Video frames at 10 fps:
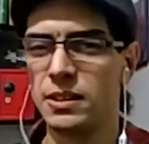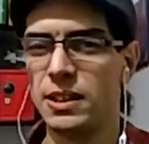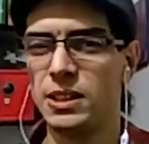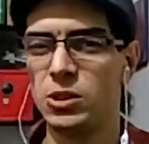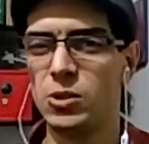
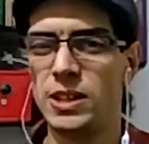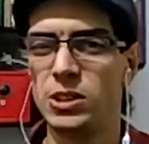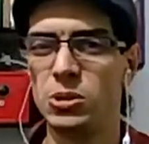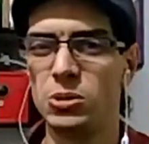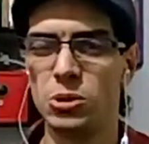I try
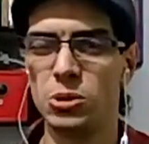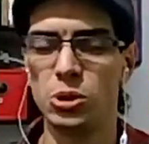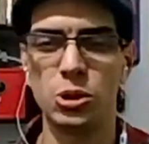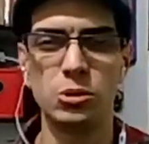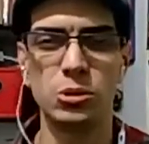to
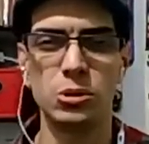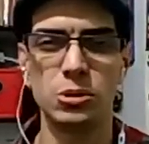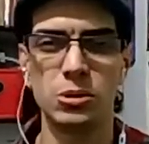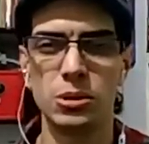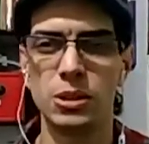show
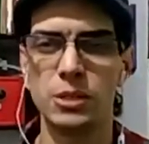to